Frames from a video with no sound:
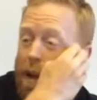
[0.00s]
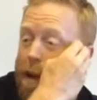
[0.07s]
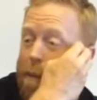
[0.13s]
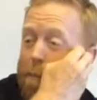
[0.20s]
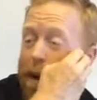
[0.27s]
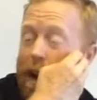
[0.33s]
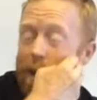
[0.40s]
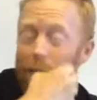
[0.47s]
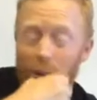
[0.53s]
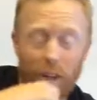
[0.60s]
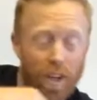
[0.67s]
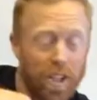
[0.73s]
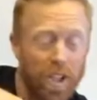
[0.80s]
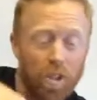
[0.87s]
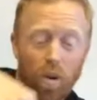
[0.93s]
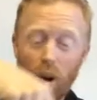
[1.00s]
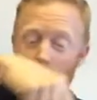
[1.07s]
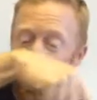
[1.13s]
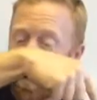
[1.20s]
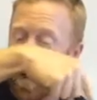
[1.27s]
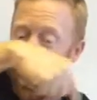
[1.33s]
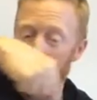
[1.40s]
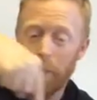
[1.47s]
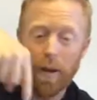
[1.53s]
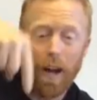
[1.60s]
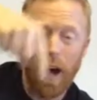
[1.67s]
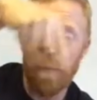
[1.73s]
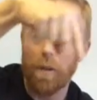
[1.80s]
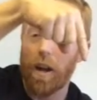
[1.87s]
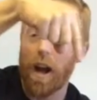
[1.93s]
But when you're just crawling up and
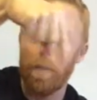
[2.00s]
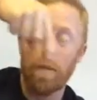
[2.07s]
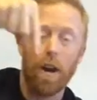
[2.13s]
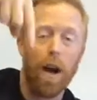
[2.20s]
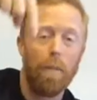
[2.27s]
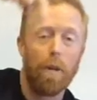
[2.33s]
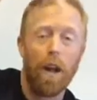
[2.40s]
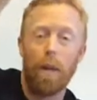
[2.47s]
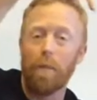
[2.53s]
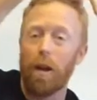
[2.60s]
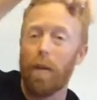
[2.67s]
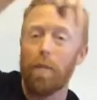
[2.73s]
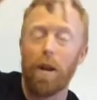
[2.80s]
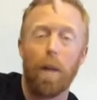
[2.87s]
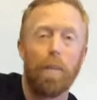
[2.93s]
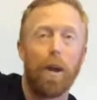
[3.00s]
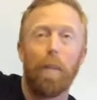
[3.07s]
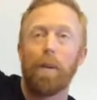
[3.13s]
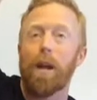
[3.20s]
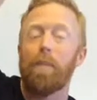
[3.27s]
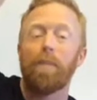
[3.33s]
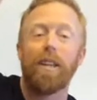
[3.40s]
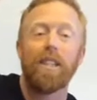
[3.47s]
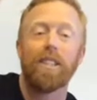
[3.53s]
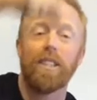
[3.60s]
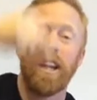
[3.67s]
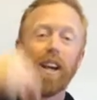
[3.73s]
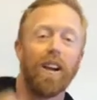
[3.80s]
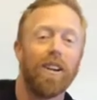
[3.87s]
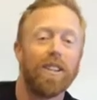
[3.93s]
up and up and up and up and up and up and up and up, and up these
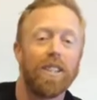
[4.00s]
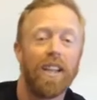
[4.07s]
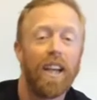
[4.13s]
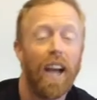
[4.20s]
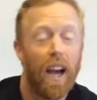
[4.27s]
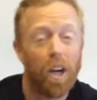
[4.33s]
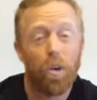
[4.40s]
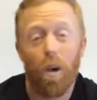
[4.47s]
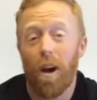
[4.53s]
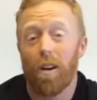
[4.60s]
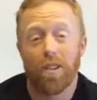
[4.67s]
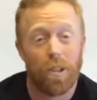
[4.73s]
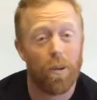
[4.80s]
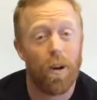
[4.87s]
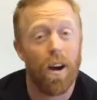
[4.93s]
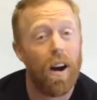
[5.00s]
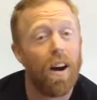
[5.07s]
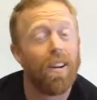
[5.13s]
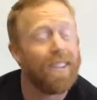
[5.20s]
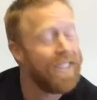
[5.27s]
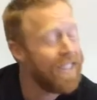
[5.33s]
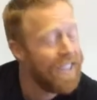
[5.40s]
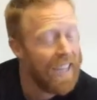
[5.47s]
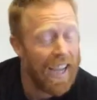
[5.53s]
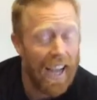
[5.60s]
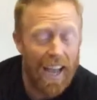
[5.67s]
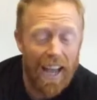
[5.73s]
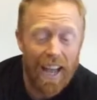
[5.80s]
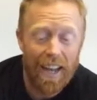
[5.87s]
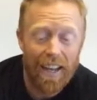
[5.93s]
stairs, a crawl is a crawl.
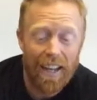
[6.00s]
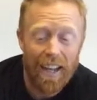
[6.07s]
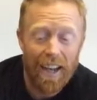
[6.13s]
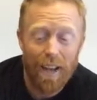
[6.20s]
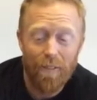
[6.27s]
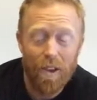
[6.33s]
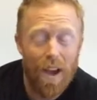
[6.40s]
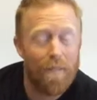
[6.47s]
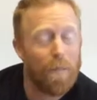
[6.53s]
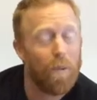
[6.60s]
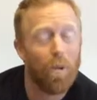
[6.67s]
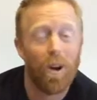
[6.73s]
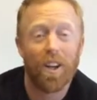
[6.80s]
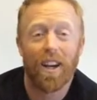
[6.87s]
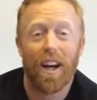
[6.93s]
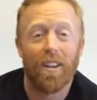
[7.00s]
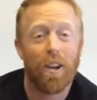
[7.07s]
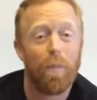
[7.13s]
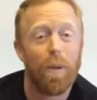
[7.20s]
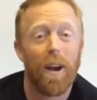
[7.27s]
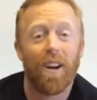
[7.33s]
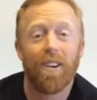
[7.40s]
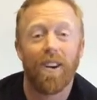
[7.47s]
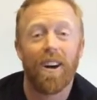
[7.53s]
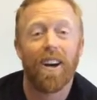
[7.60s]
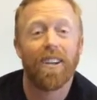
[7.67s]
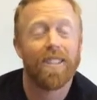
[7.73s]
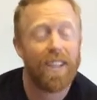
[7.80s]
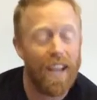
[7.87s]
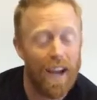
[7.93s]
And if you haven't been working on your bear
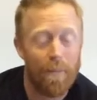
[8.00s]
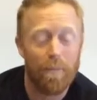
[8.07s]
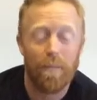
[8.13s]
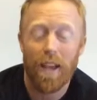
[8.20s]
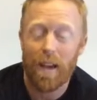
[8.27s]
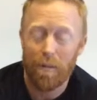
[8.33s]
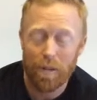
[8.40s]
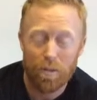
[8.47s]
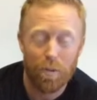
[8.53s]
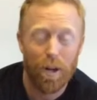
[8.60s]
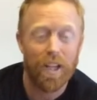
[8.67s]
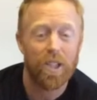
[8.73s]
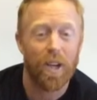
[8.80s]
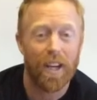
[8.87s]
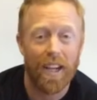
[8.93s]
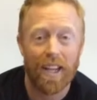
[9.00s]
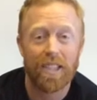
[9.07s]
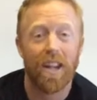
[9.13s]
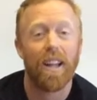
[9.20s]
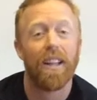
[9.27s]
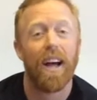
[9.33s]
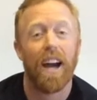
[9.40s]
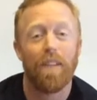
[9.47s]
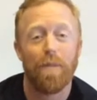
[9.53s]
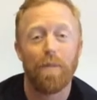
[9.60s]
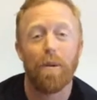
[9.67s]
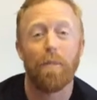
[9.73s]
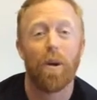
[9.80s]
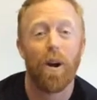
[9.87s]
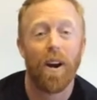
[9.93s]
crawls, it was pretty tricky. I saw a lot of people
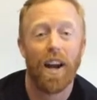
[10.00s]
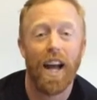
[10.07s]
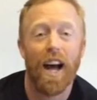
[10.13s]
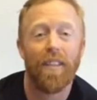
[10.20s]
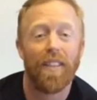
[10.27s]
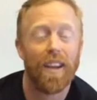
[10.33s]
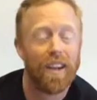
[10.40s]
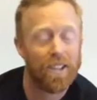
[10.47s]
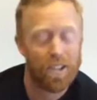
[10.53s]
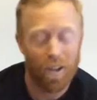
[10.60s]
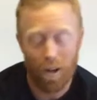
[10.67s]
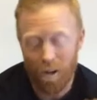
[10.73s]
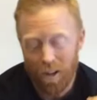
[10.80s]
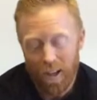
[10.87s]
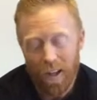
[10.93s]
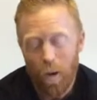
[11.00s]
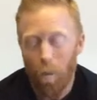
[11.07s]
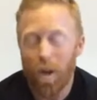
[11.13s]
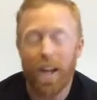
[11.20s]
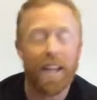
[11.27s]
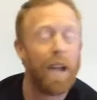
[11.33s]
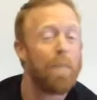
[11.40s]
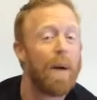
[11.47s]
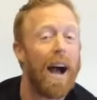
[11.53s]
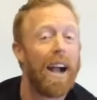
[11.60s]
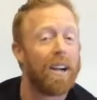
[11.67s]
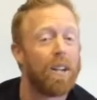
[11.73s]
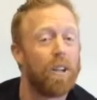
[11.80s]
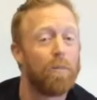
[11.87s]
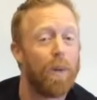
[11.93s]
burning out there. So we need to get back
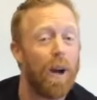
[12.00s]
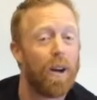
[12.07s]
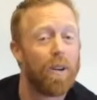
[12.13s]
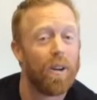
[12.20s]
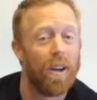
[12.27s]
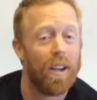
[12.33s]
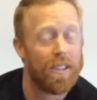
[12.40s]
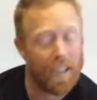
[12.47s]
on those bear crawls.